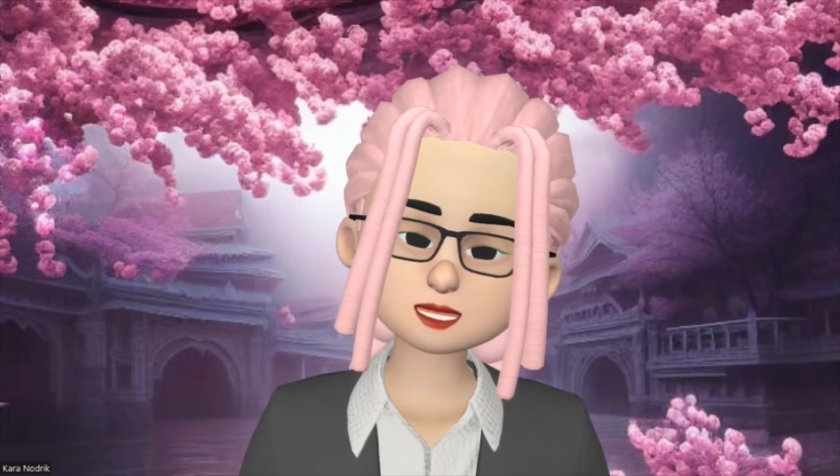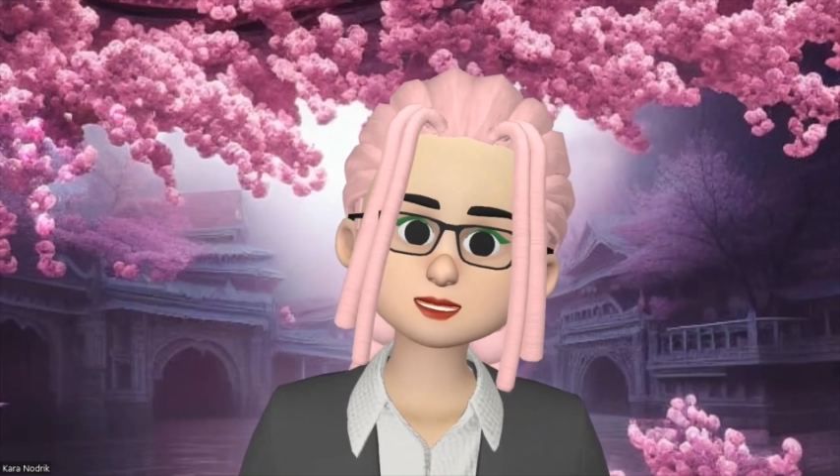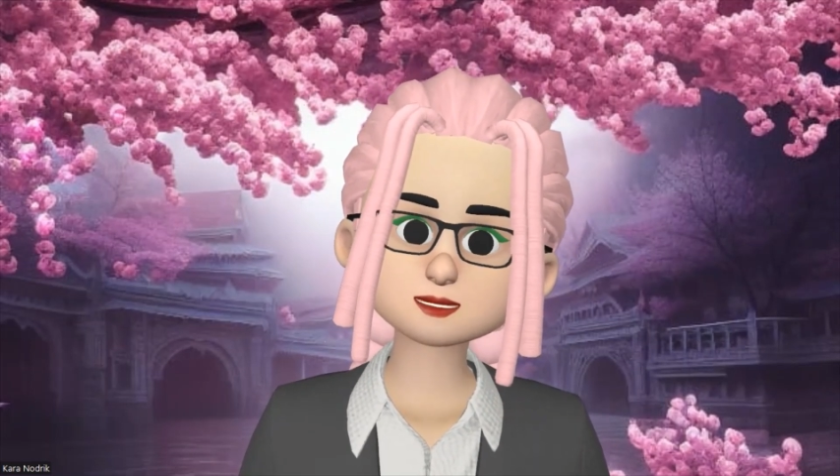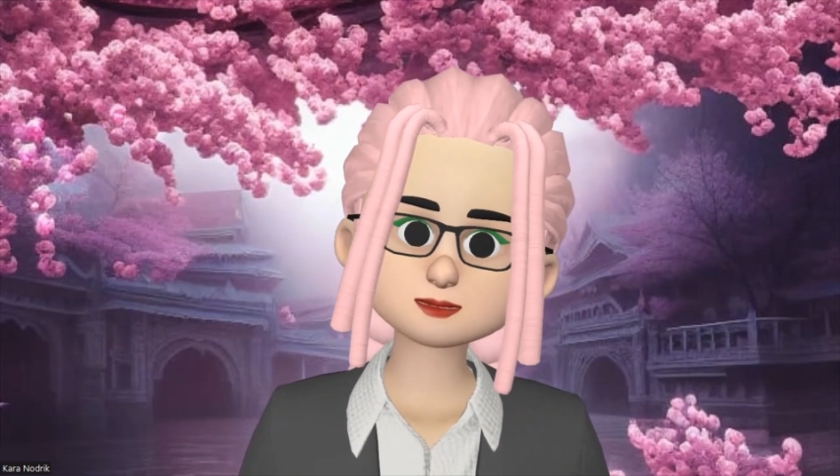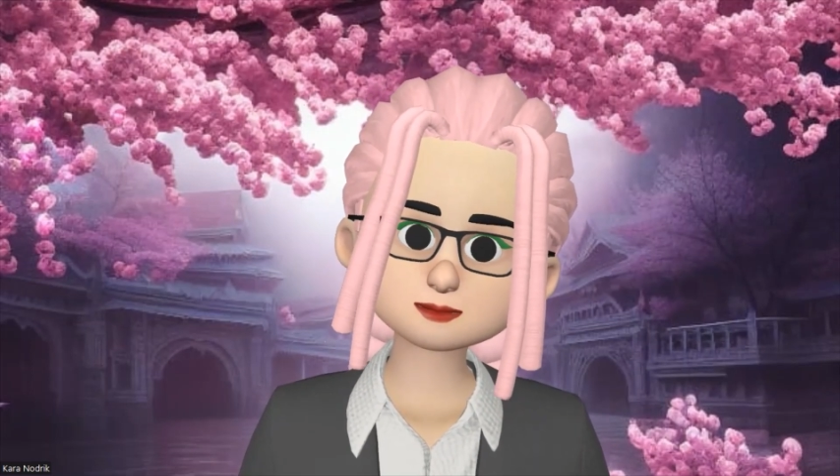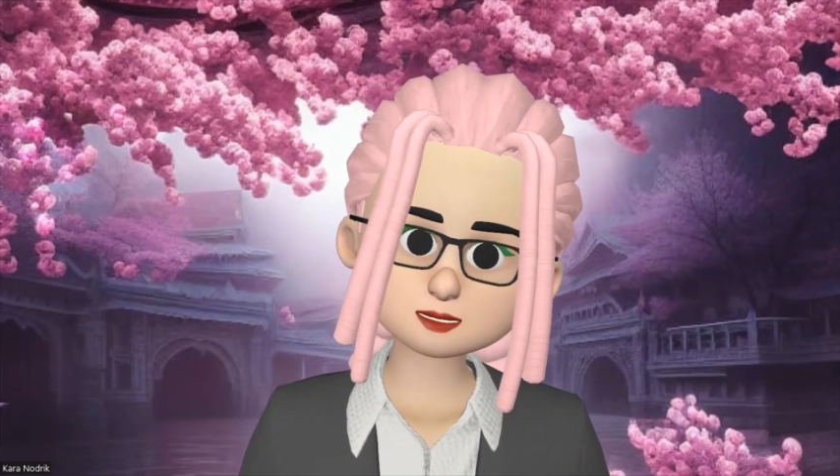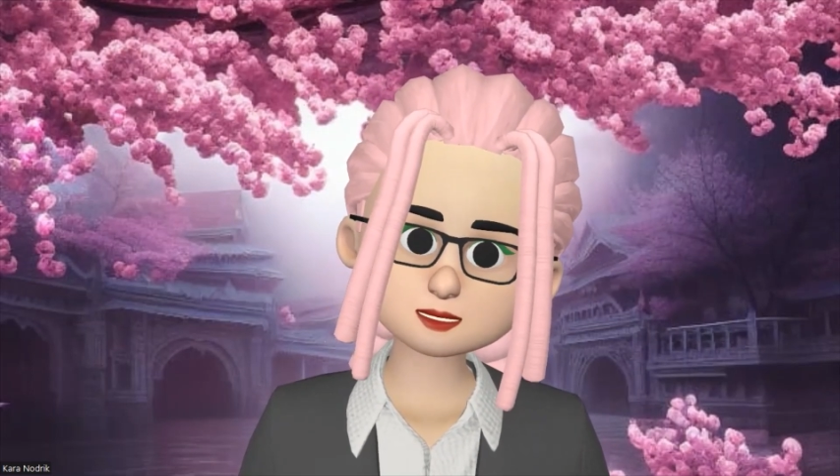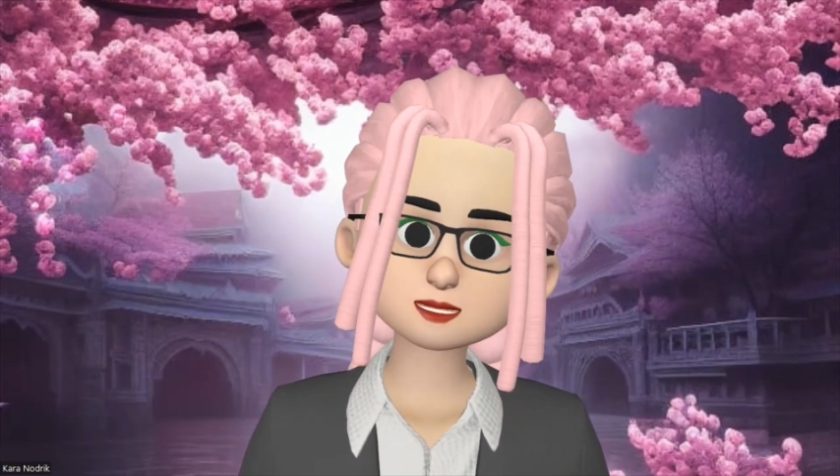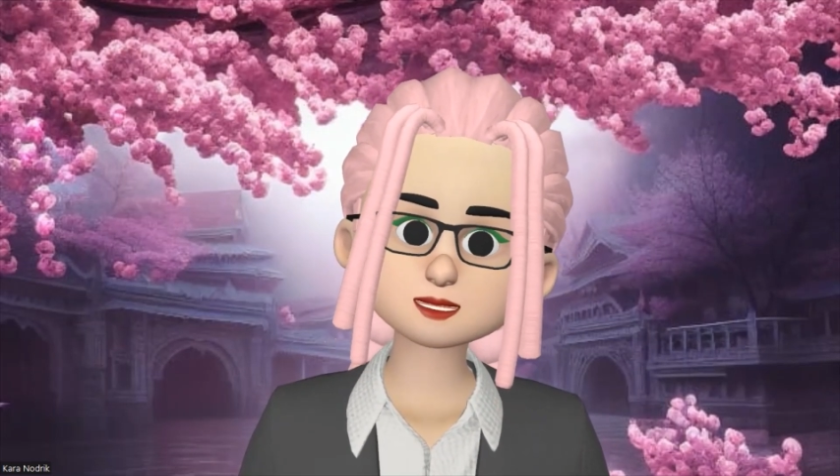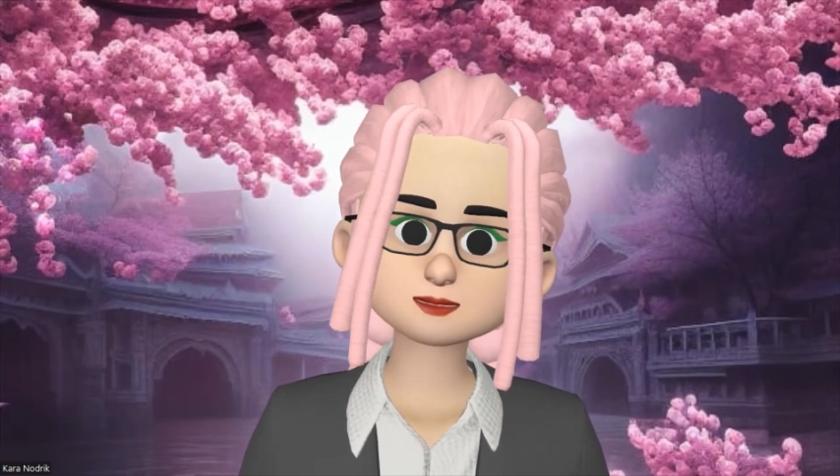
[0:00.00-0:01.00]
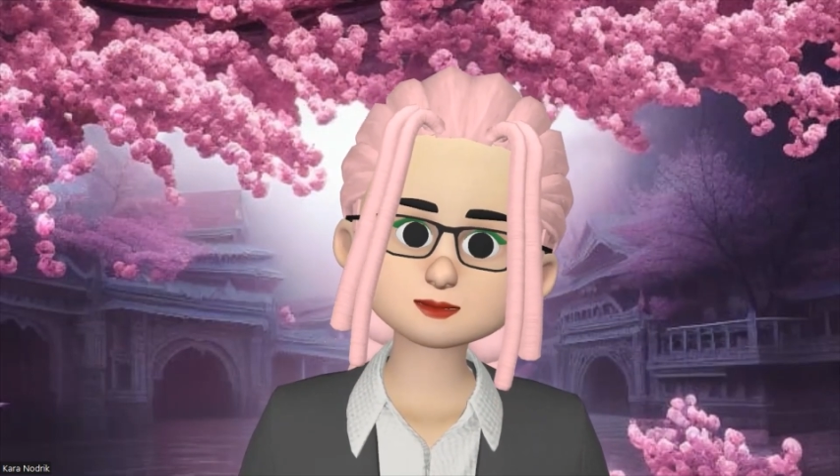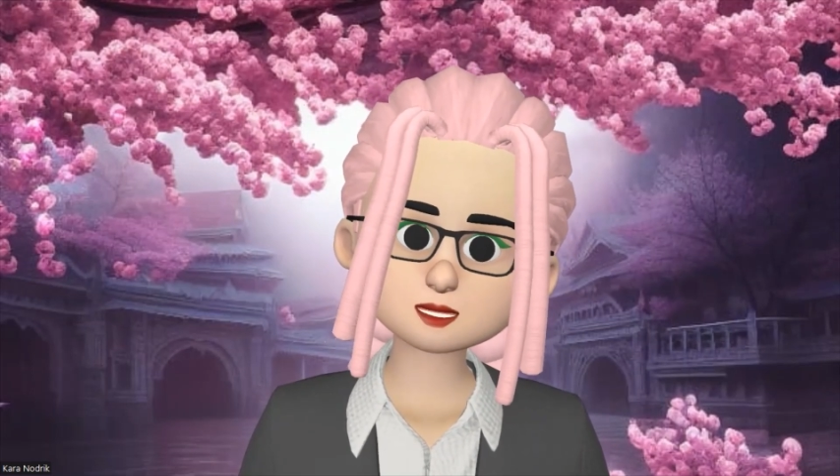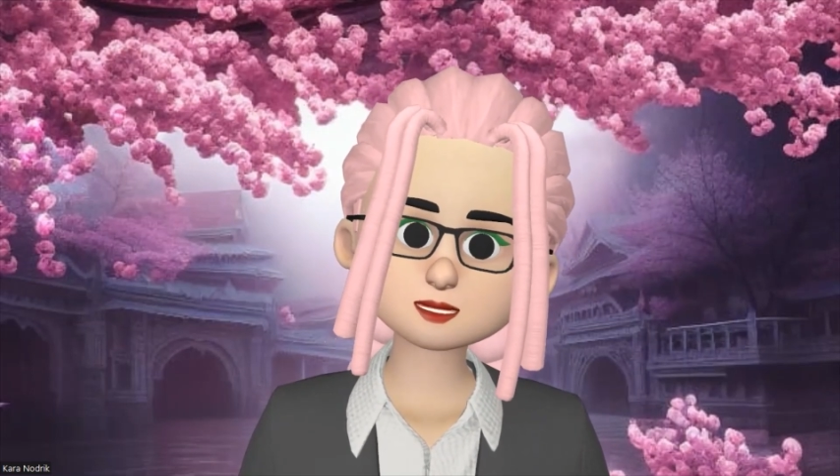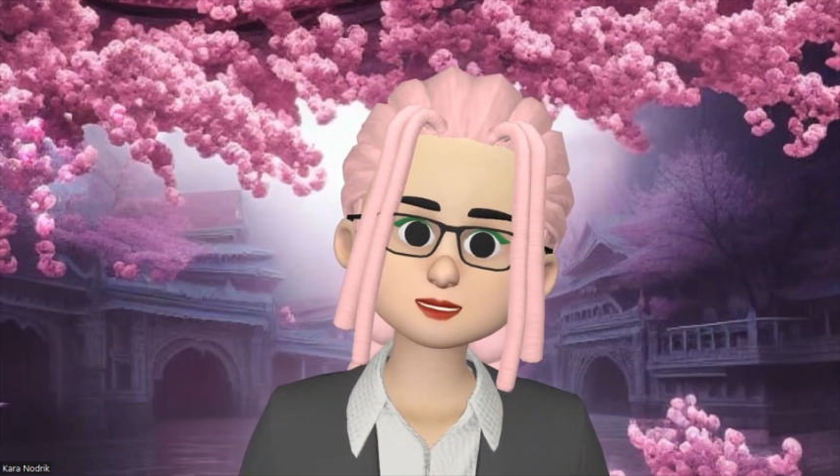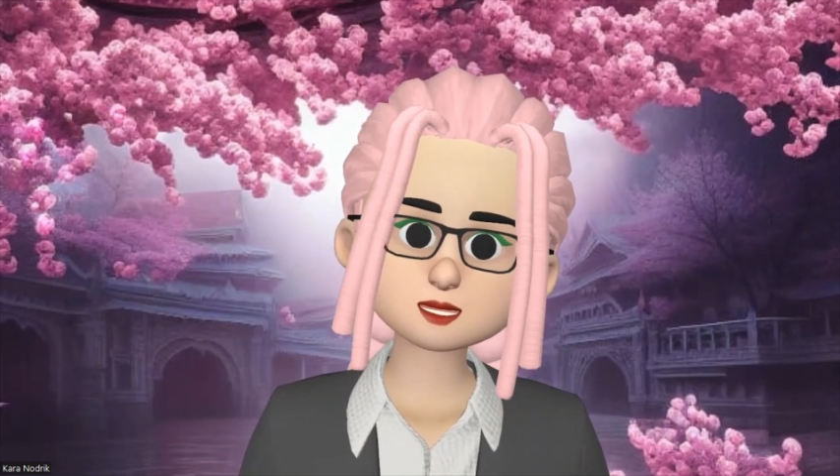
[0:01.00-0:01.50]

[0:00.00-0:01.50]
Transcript: can influence an individual's